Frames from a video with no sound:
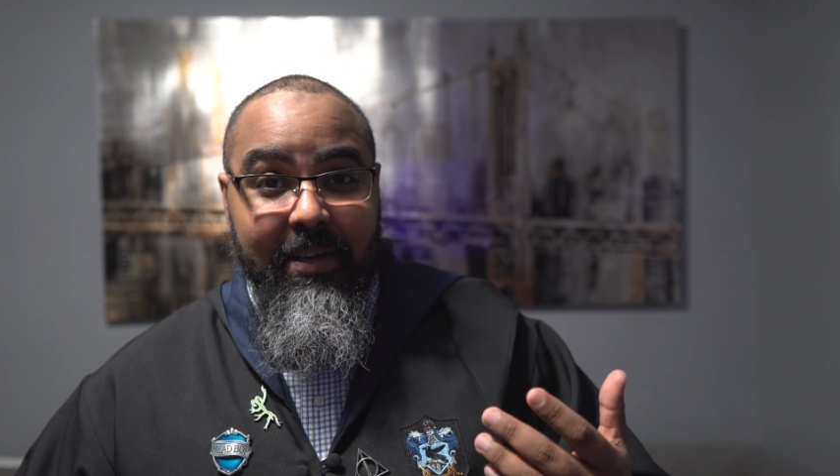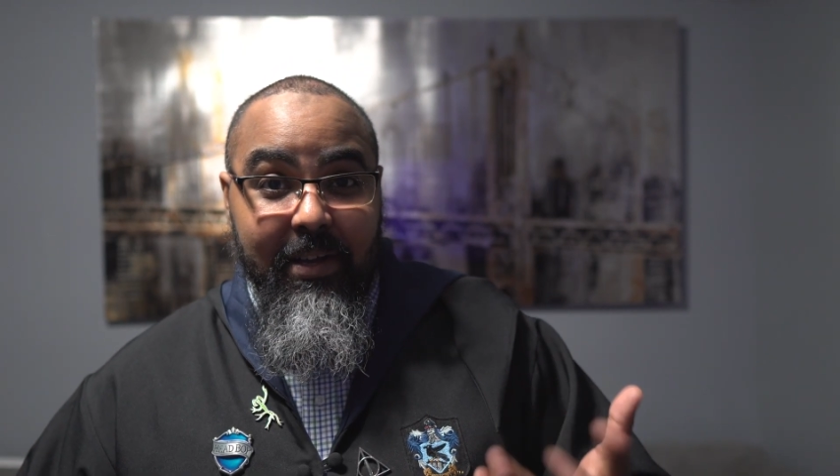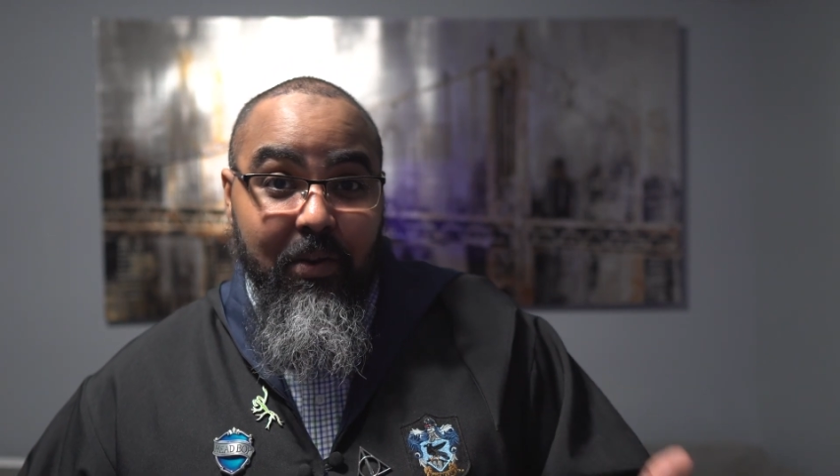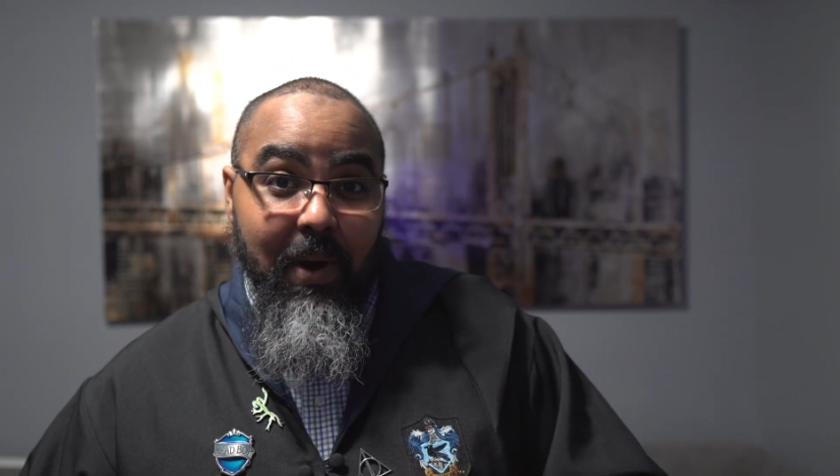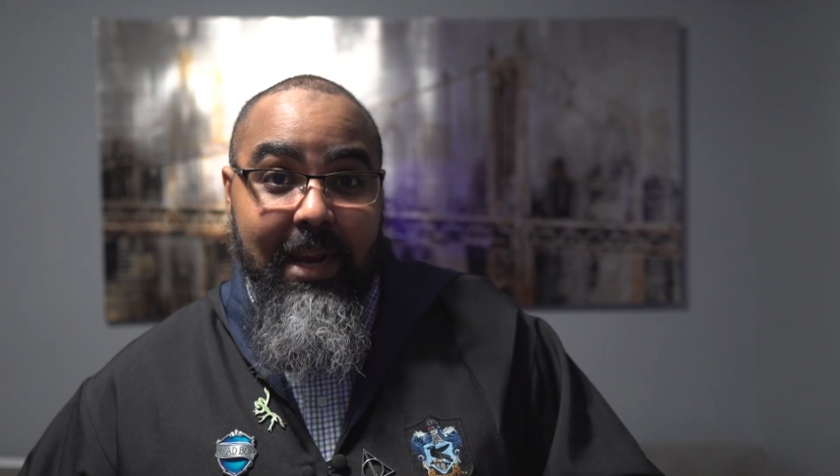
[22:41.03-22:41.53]

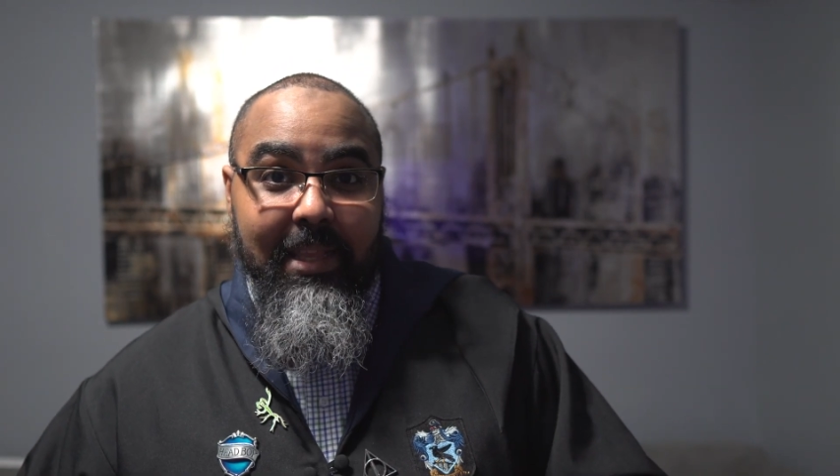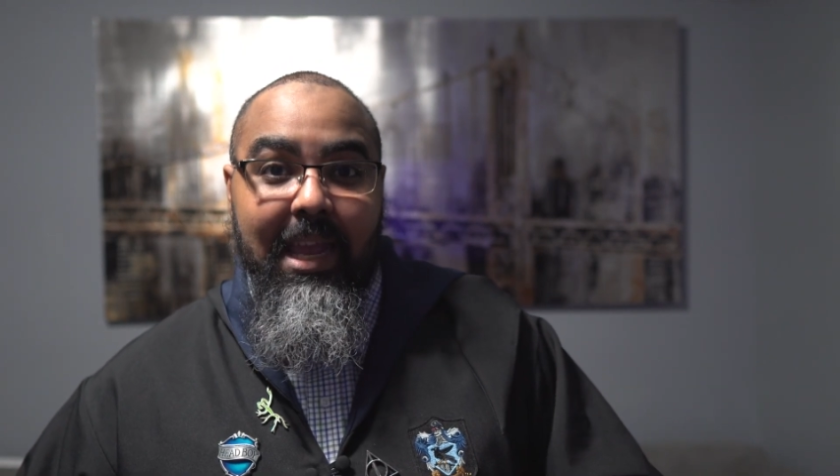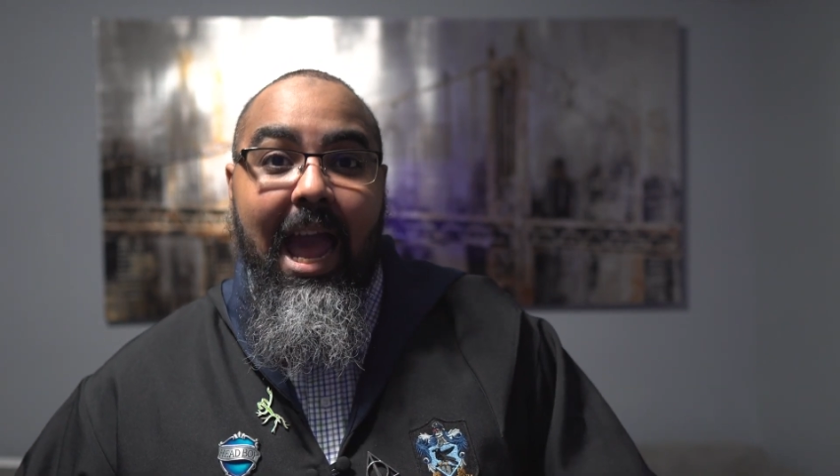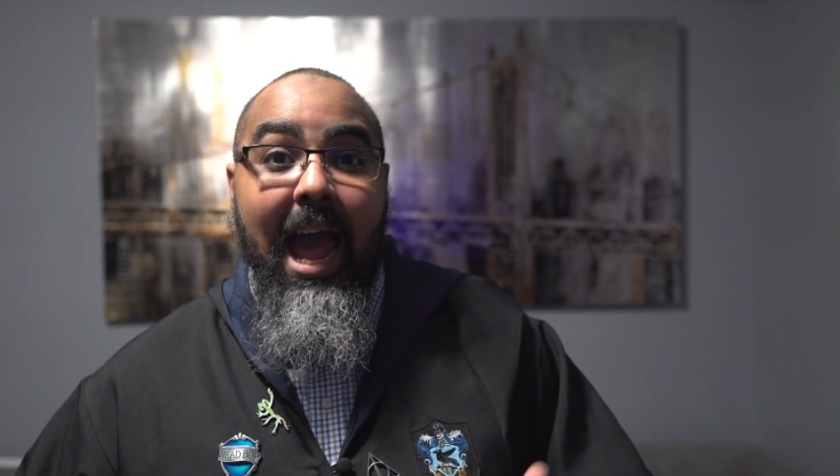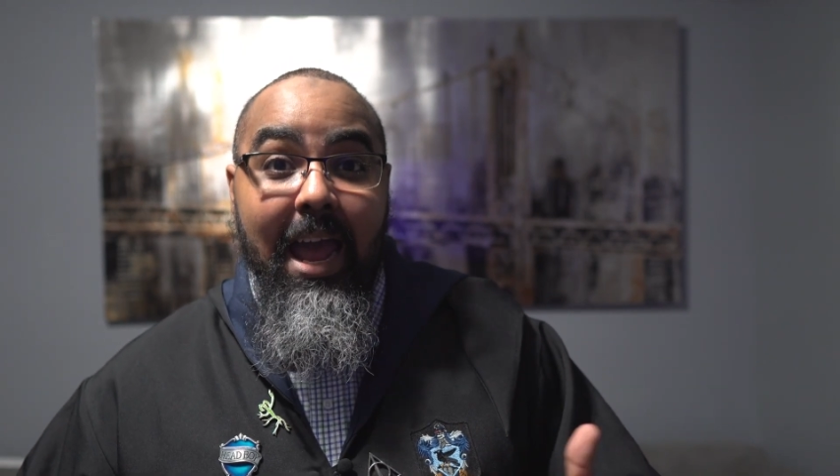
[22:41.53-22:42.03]
correctly.
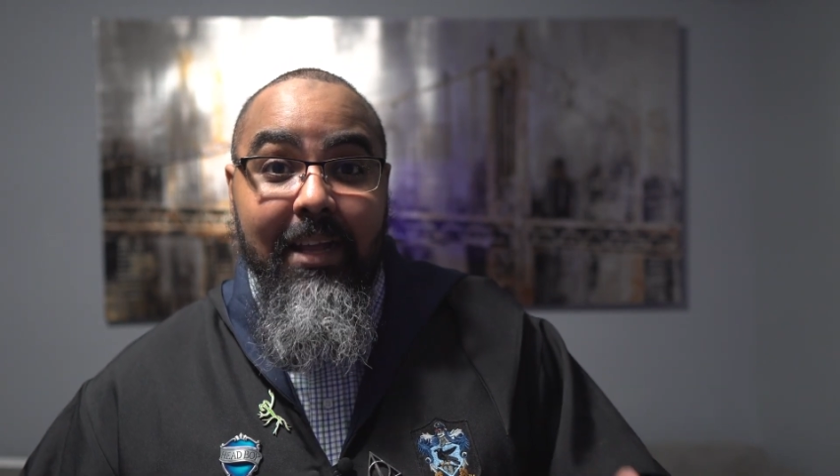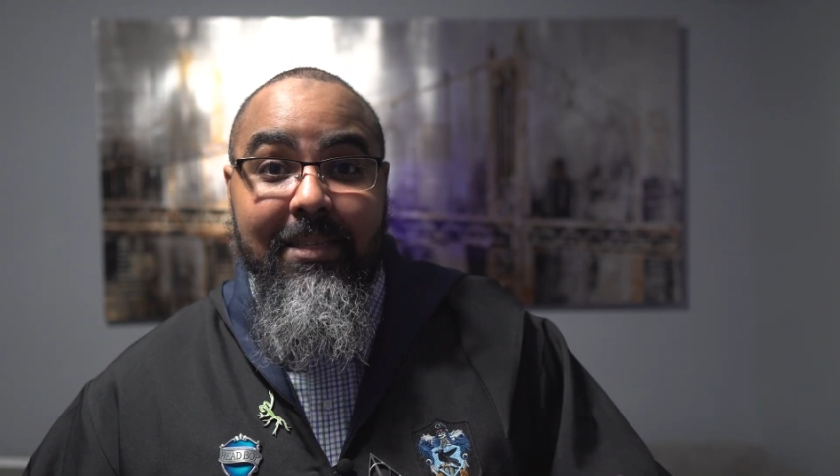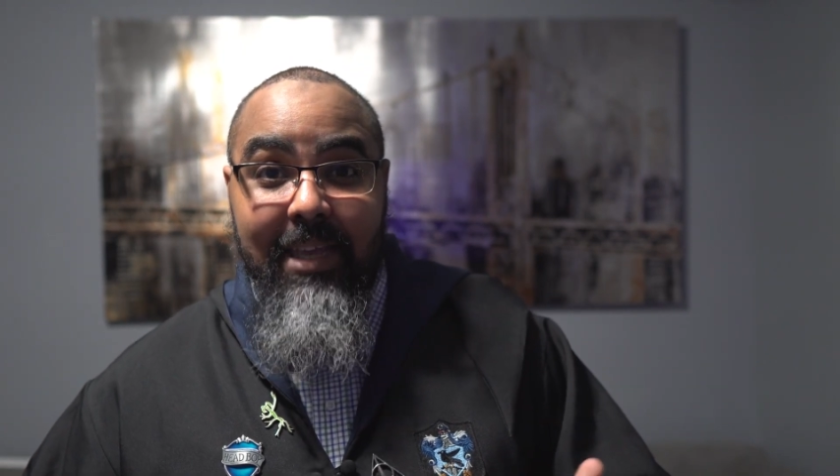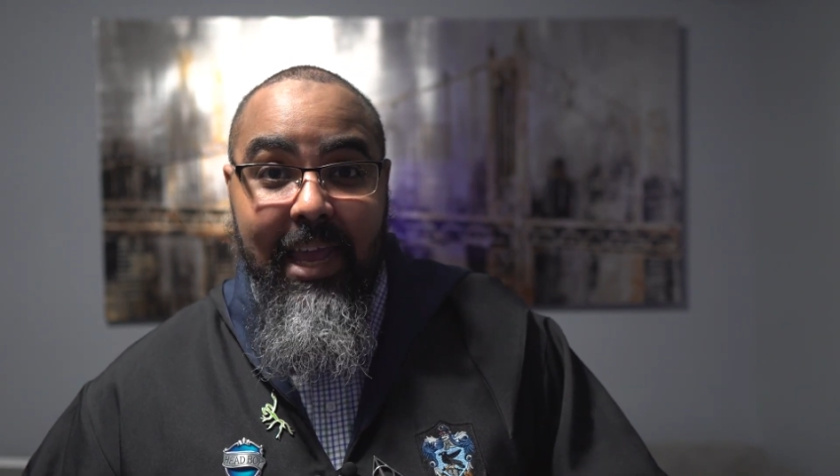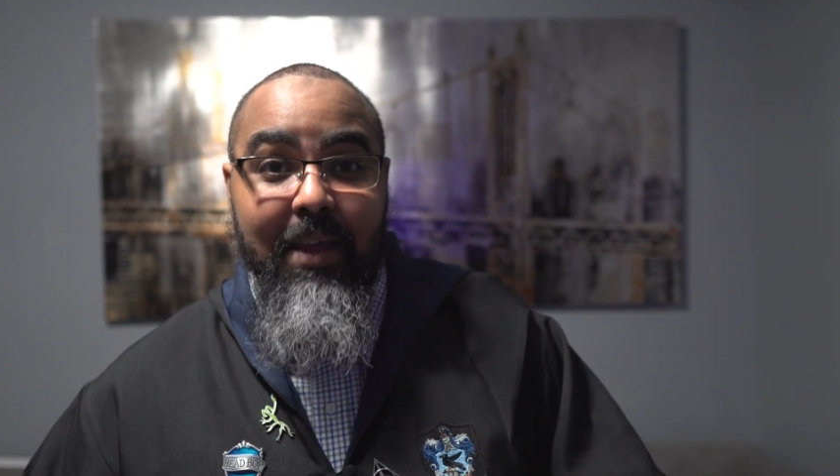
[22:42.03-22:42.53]
I
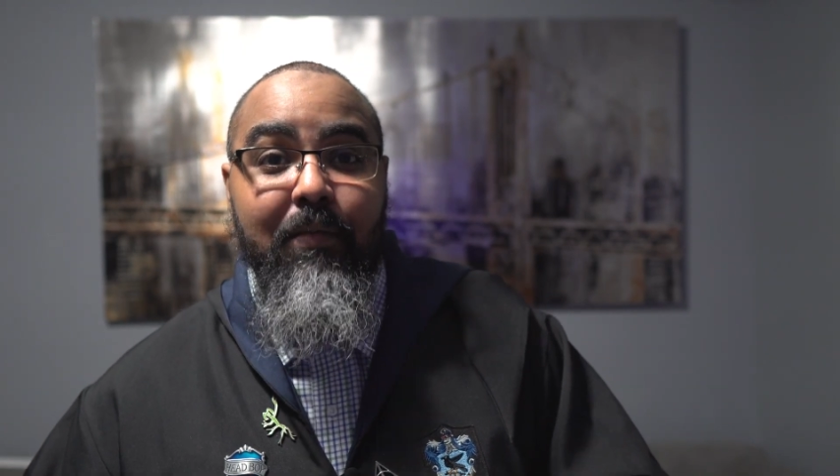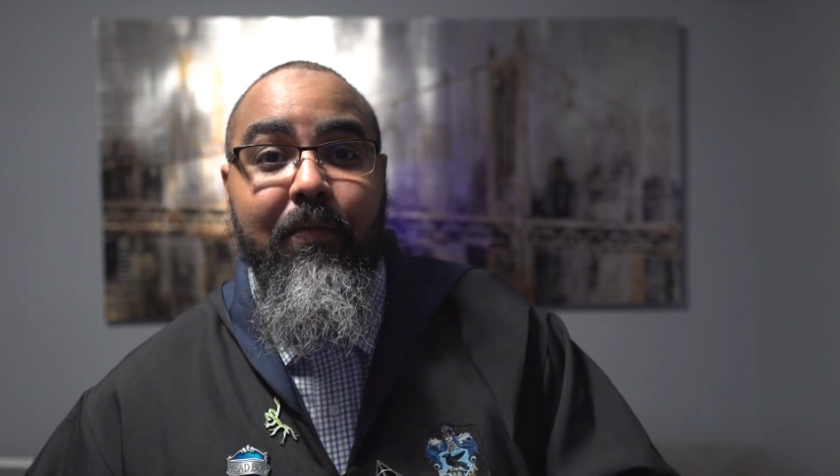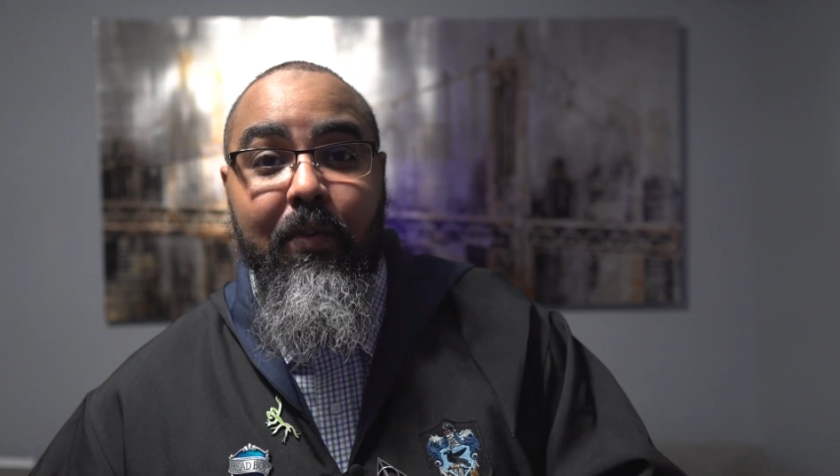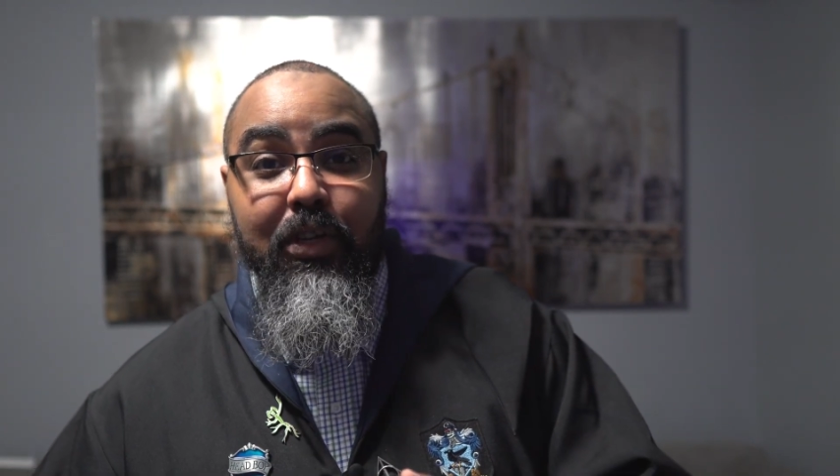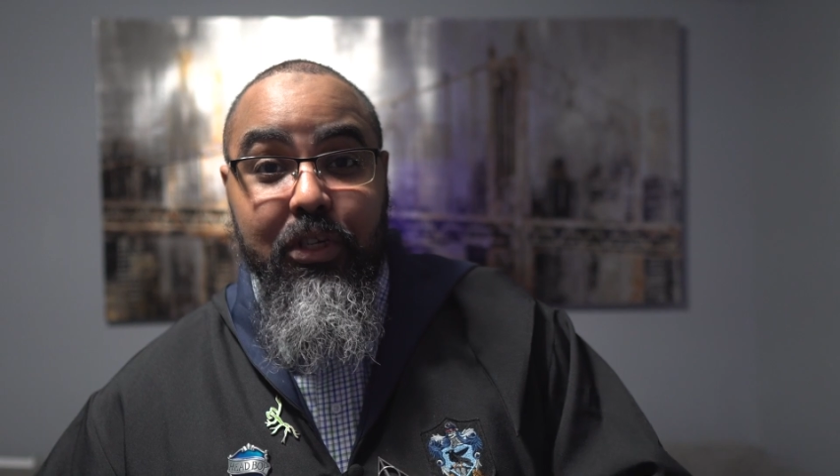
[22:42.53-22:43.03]
say
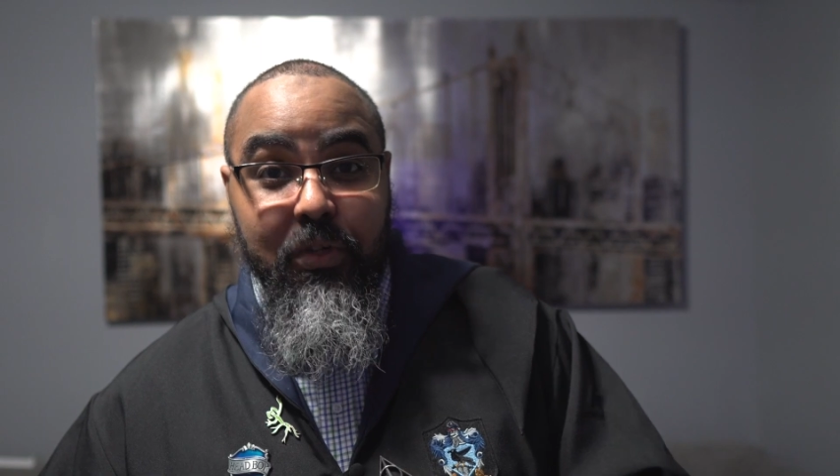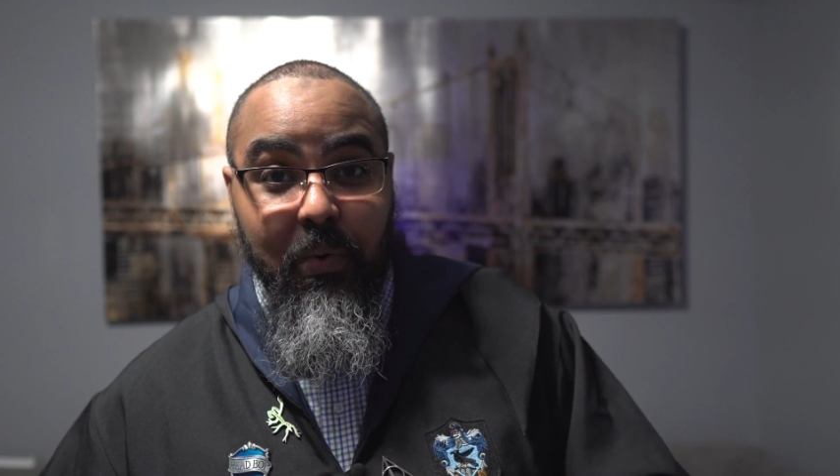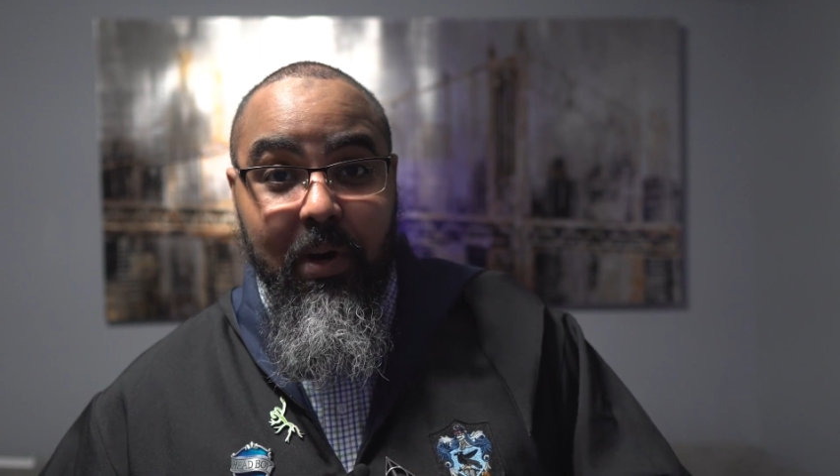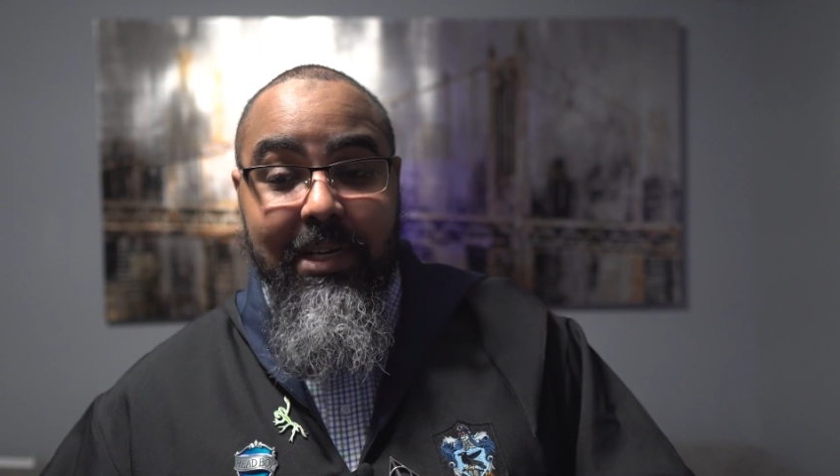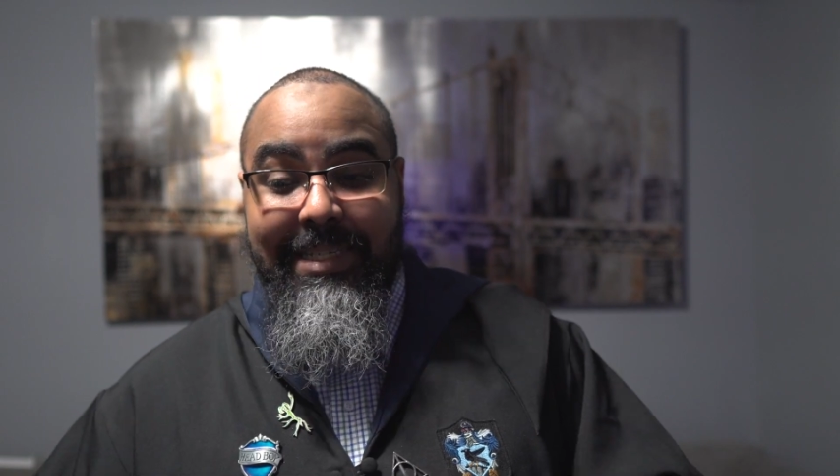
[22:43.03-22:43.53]
for
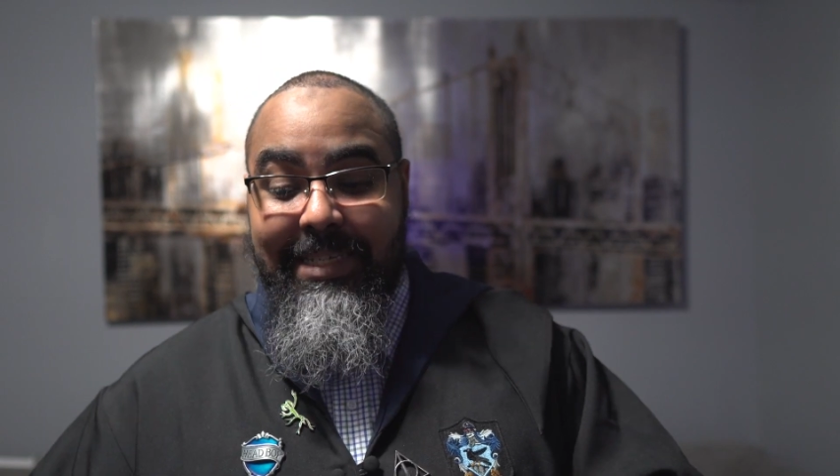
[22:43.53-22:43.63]
sure